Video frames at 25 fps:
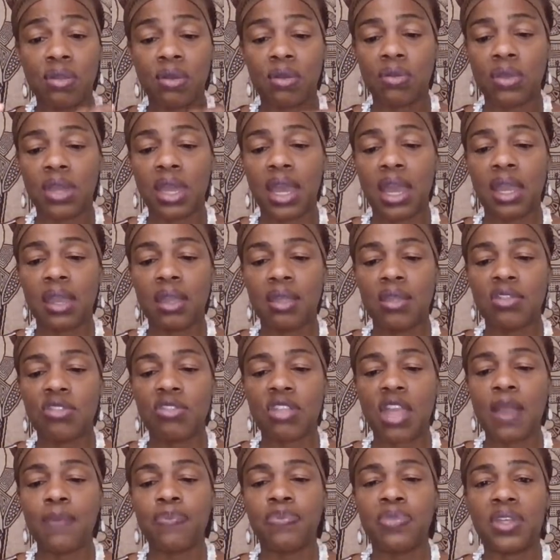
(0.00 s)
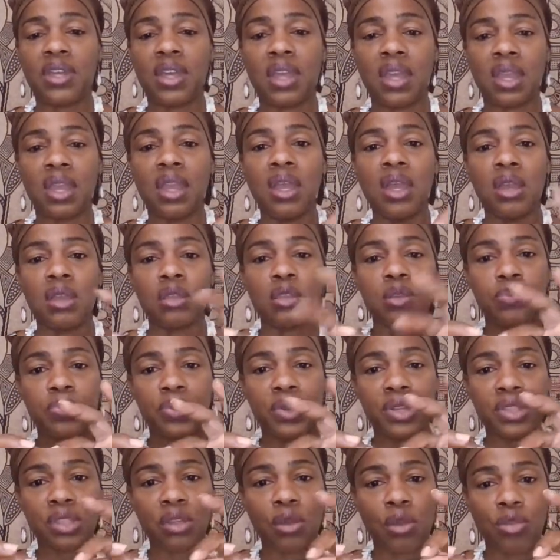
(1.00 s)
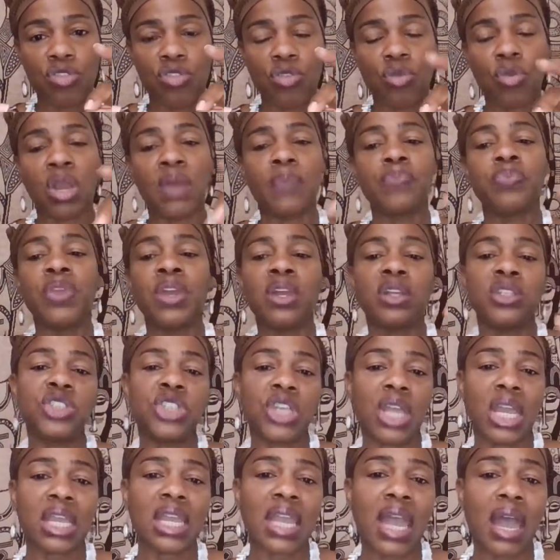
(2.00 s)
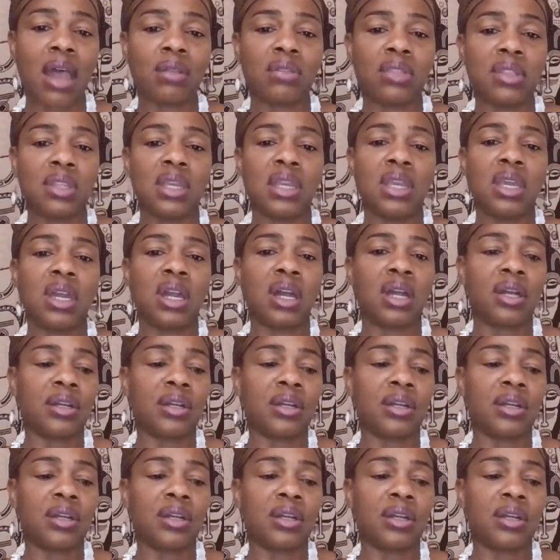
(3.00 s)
Okay, same thing, you put those on. Check out the